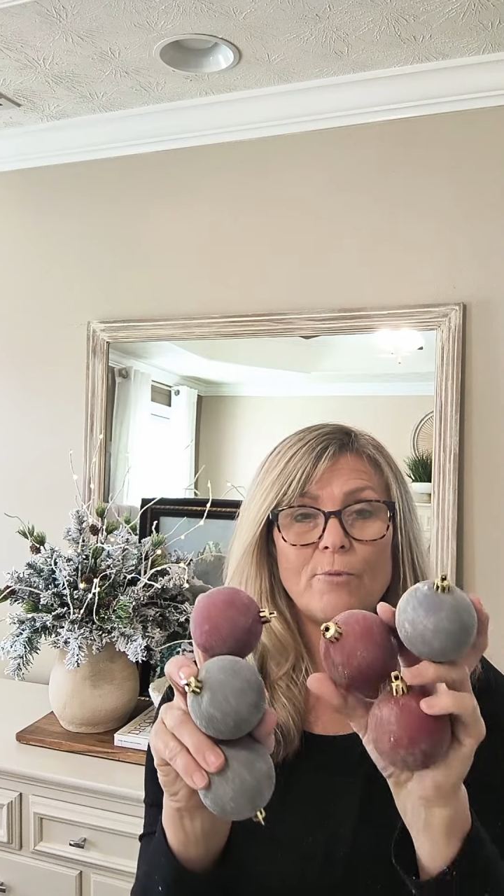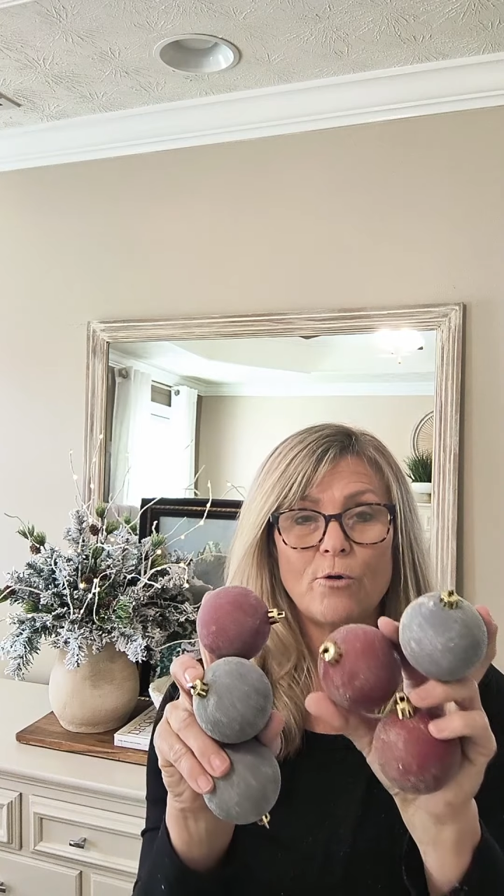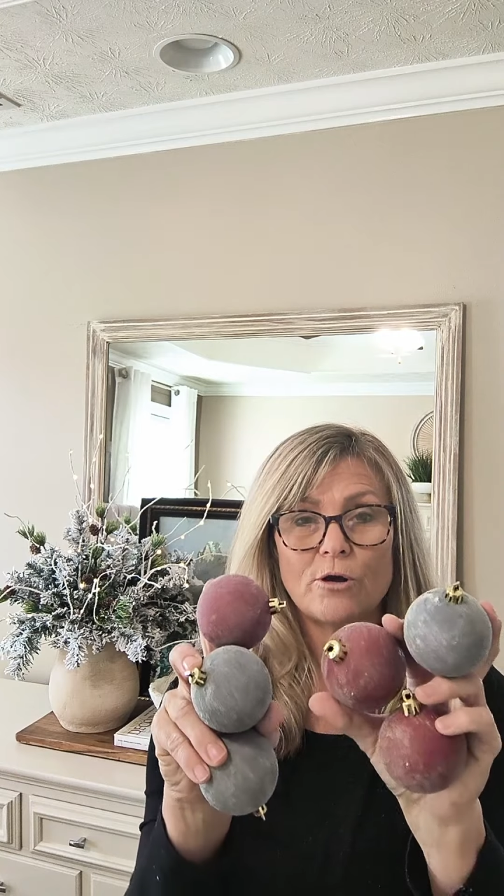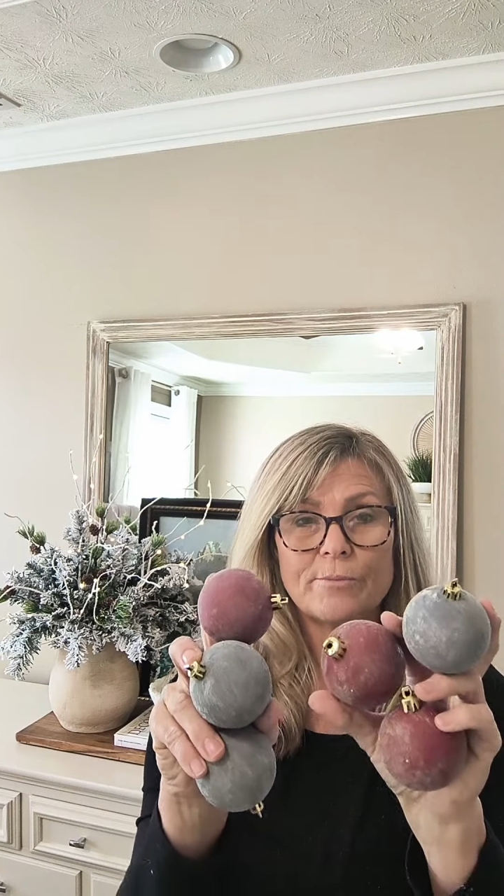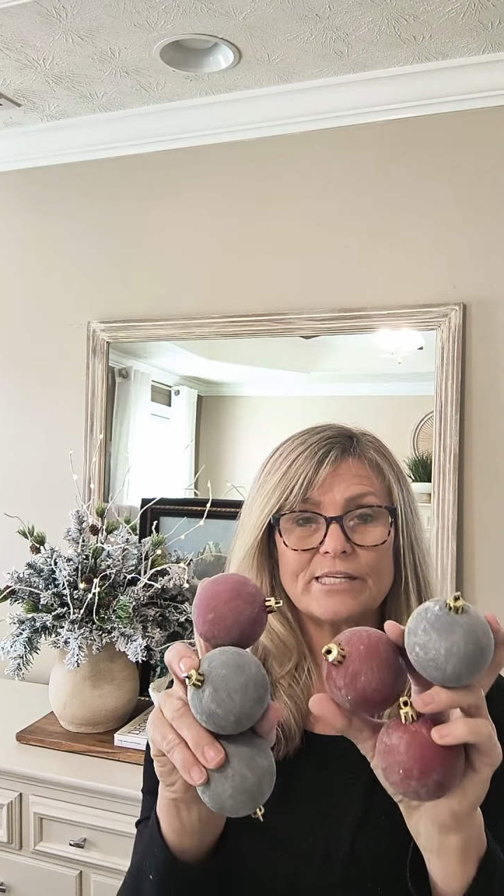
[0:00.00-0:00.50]

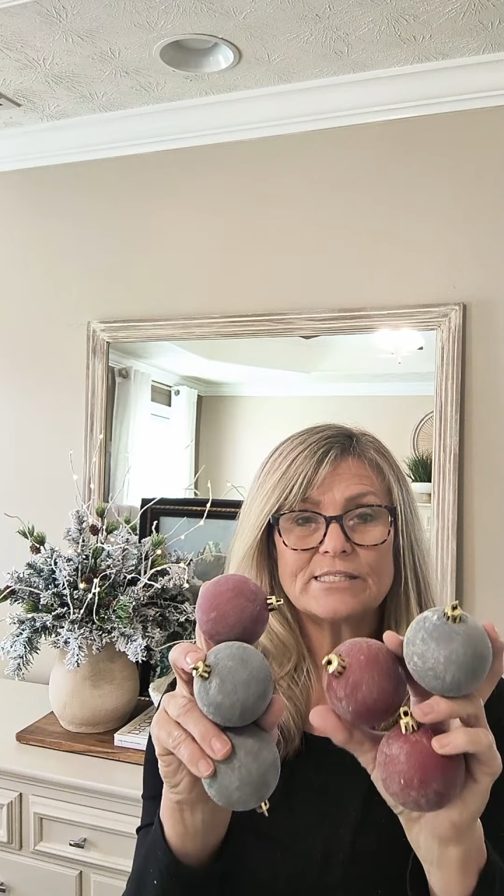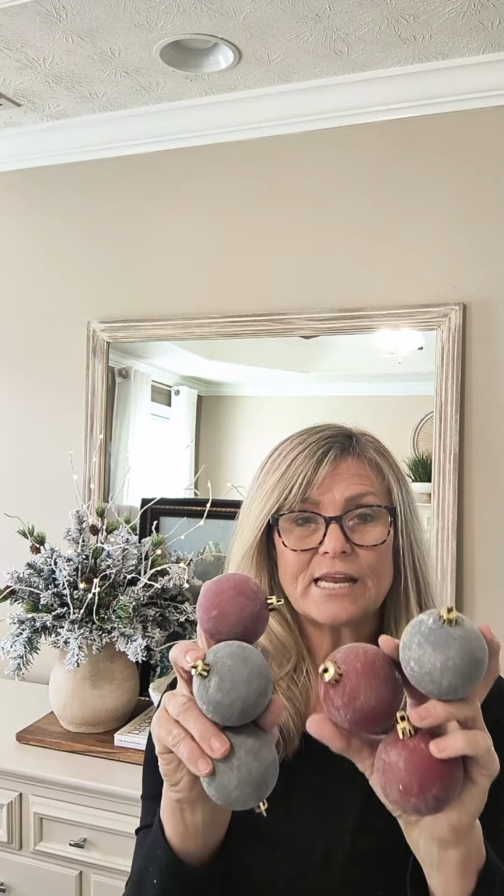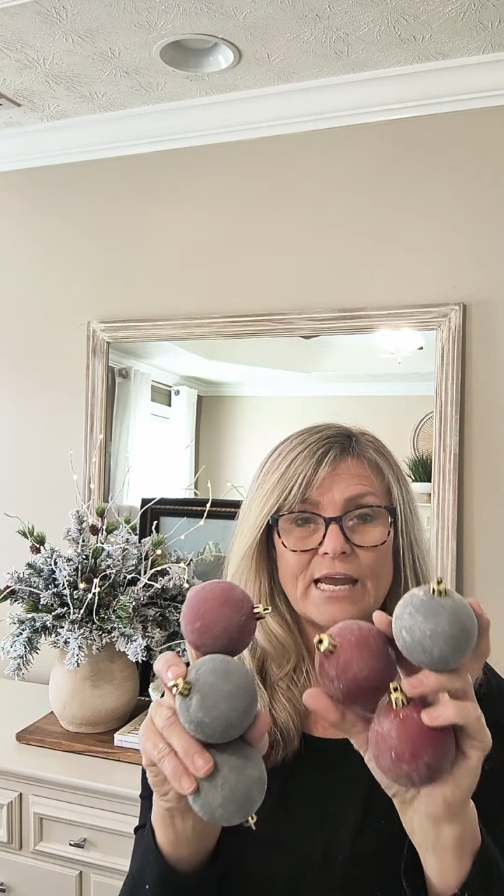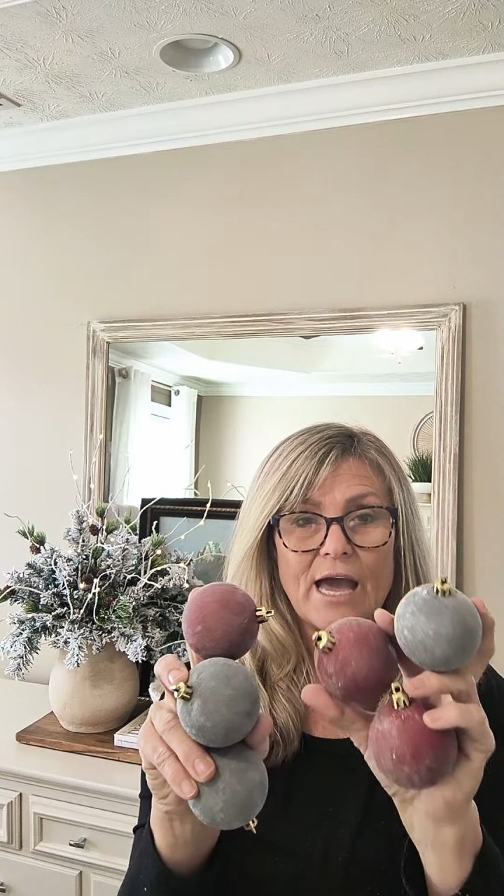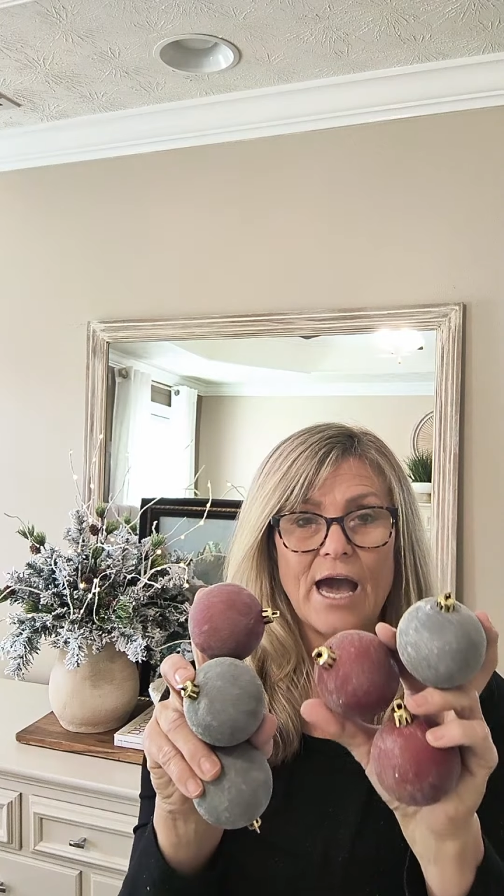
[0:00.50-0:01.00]
ornaments
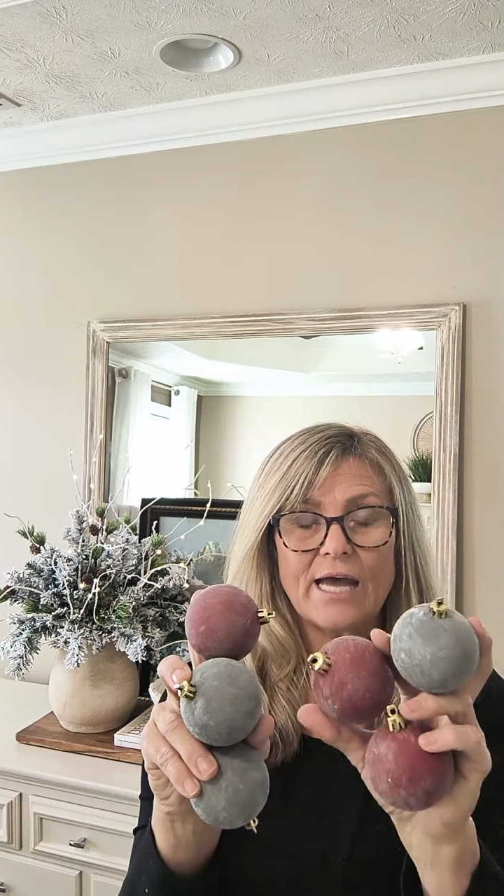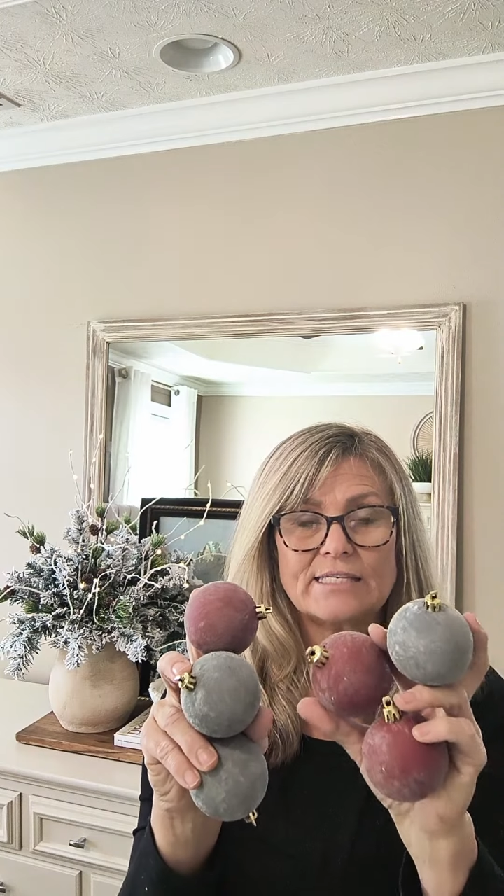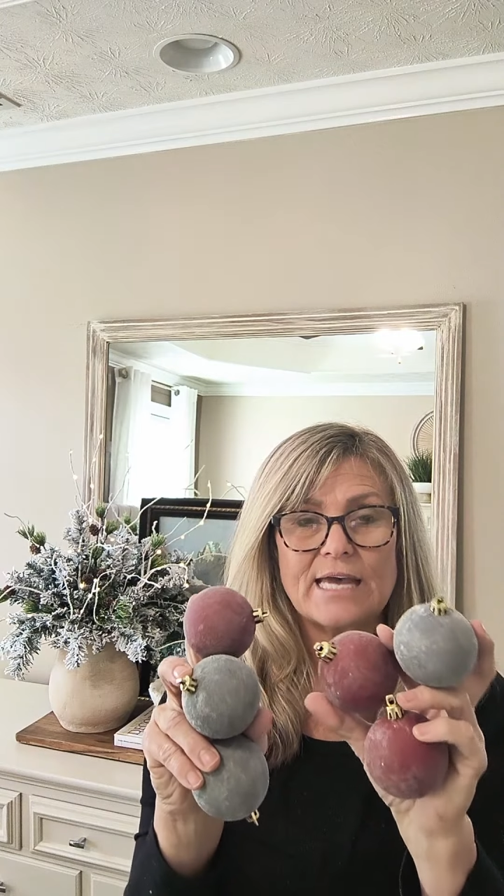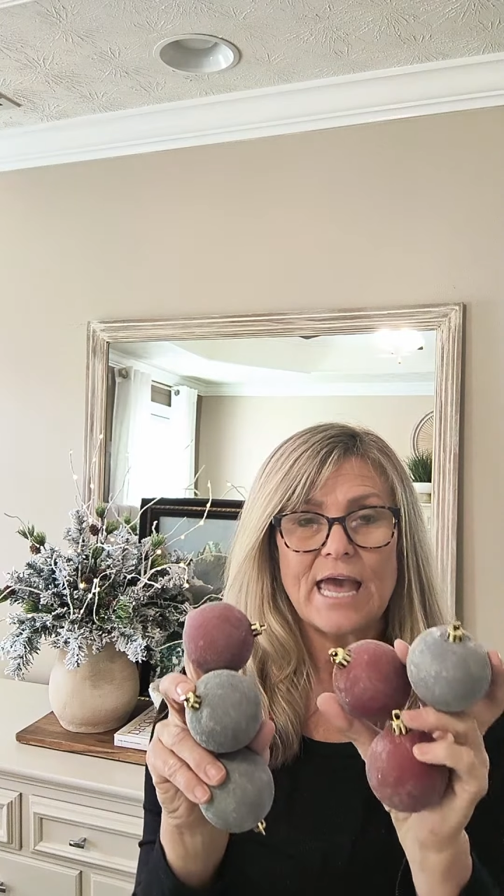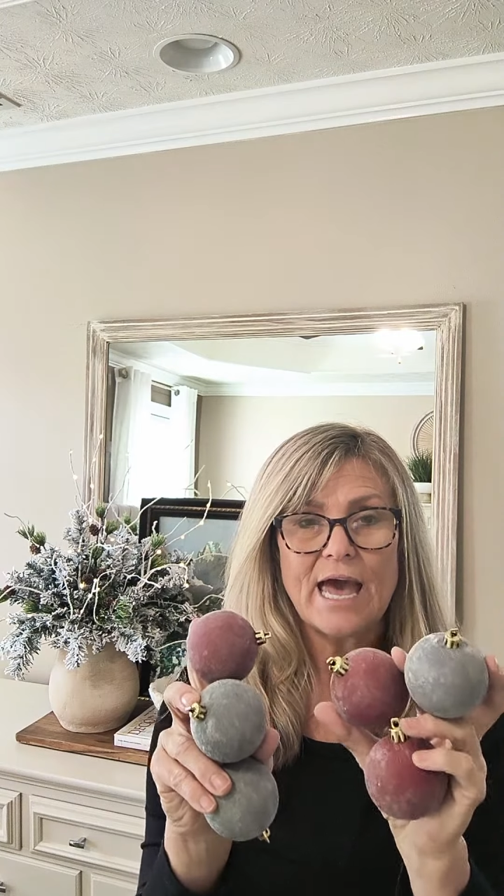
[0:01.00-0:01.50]
that I
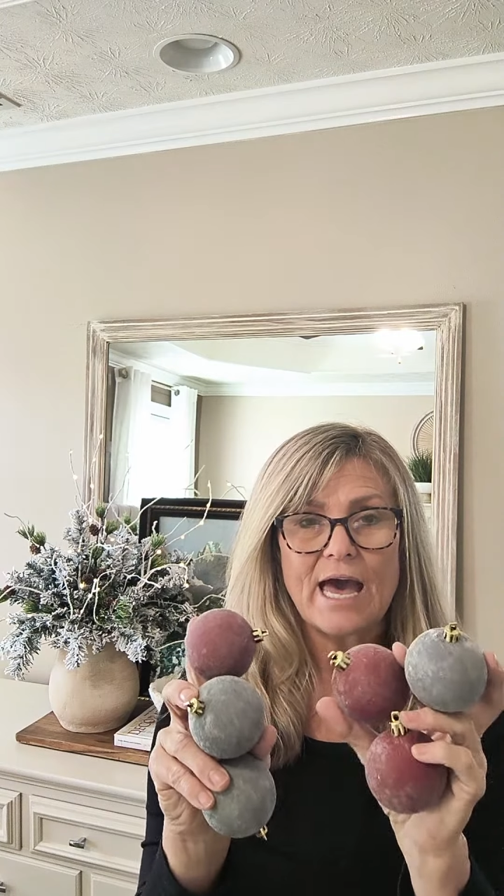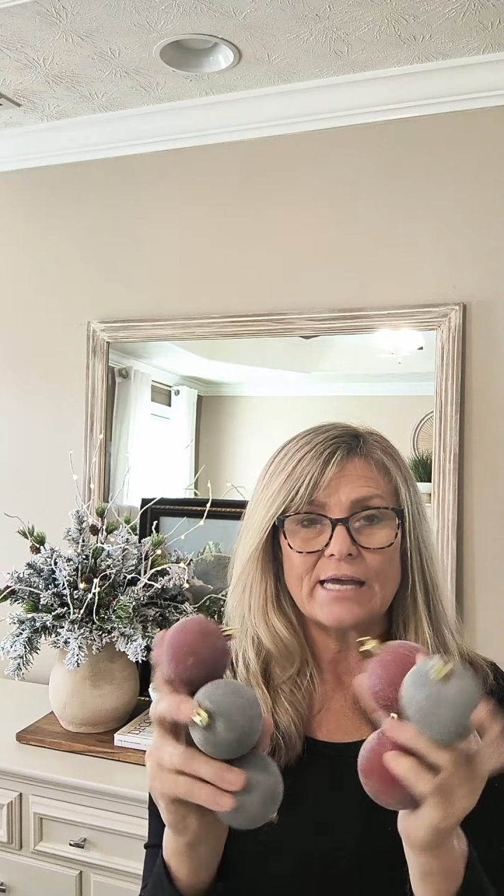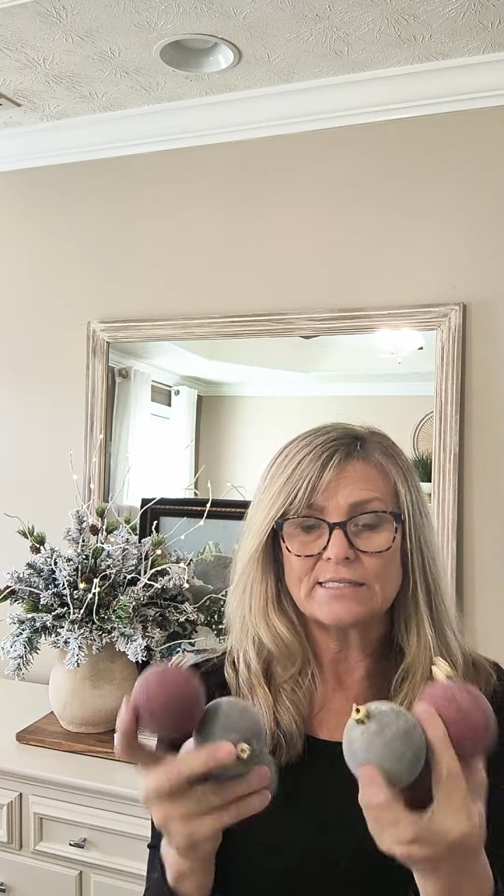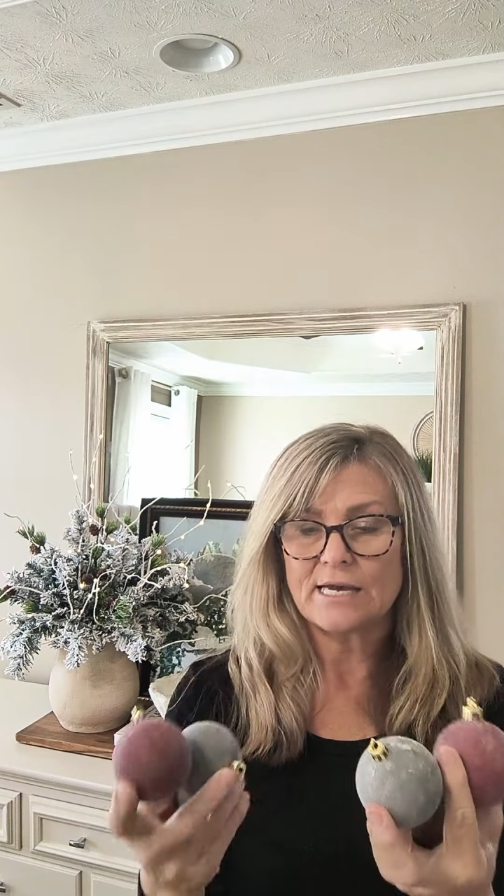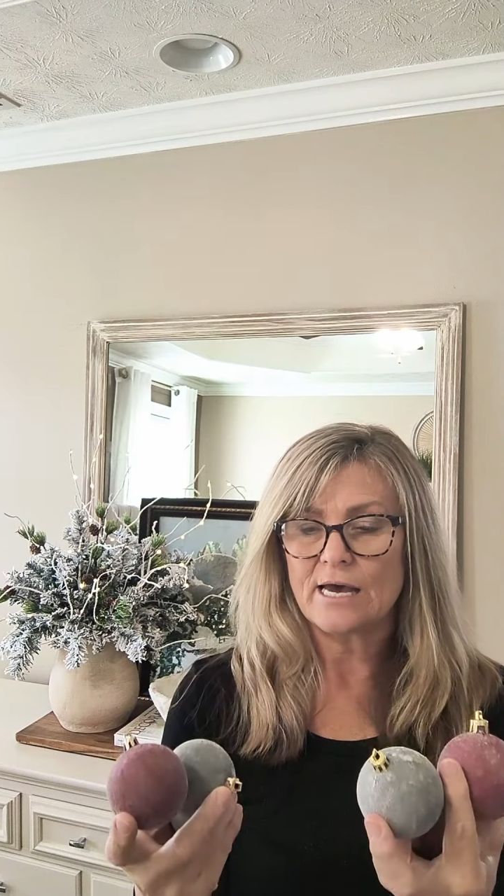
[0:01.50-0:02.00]
got
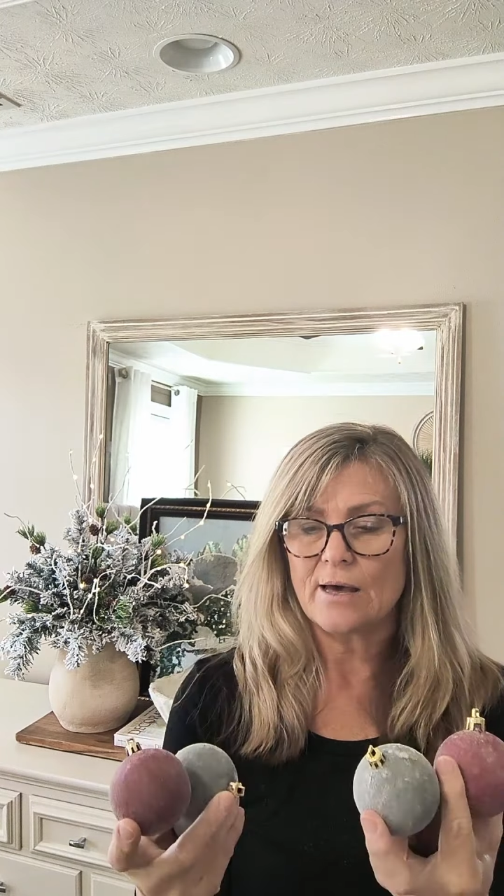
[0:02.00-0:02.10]
at